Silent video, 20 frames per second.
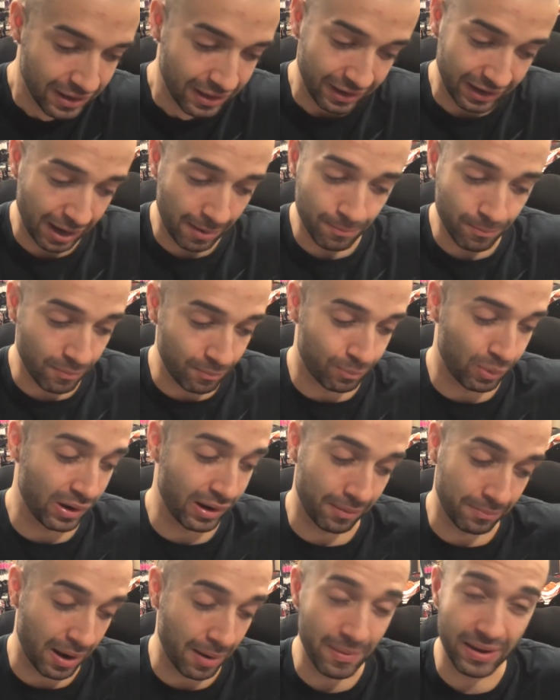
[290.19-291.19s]
and I'm,
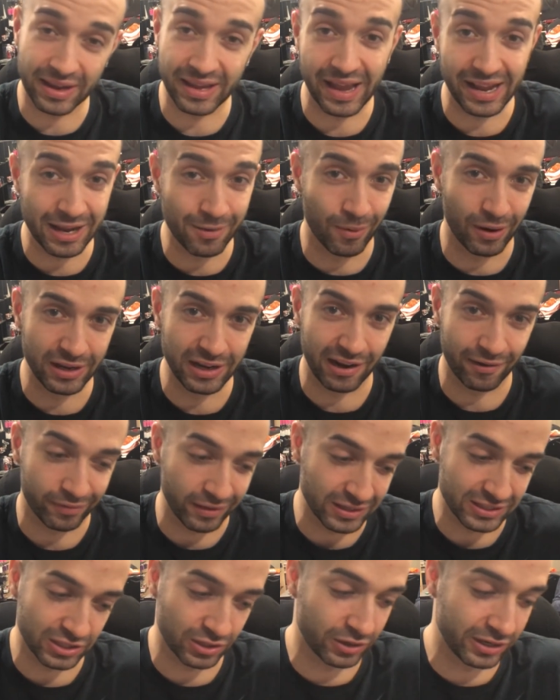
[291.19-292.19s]
I'm not making any money off
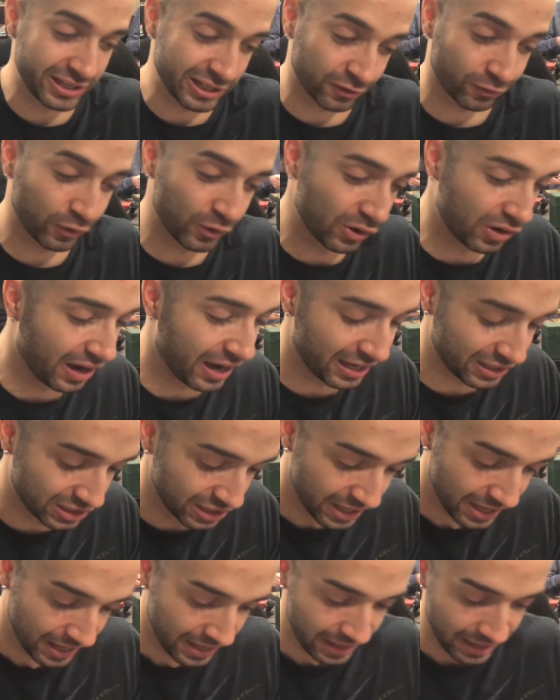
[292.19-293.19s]
this. It's literally just for you guys
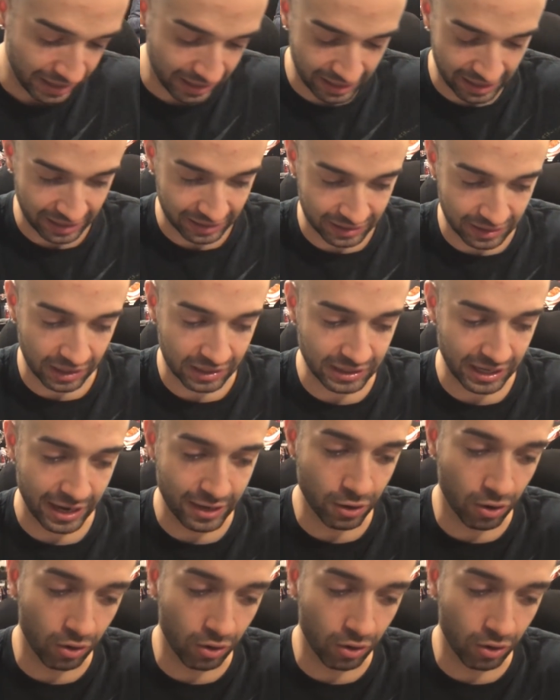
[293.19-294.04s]
because uh, I